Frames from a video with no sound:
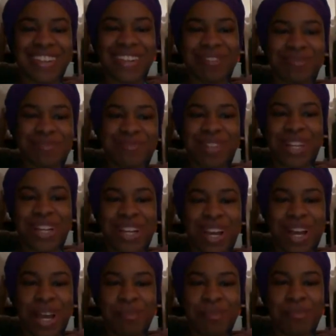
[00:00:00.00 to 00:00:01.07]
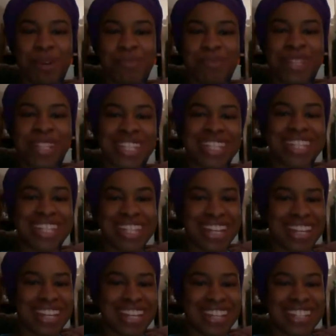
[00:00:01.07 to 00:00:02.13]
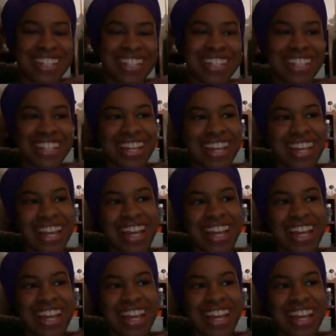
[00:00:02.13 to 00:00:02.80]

I'm open to change.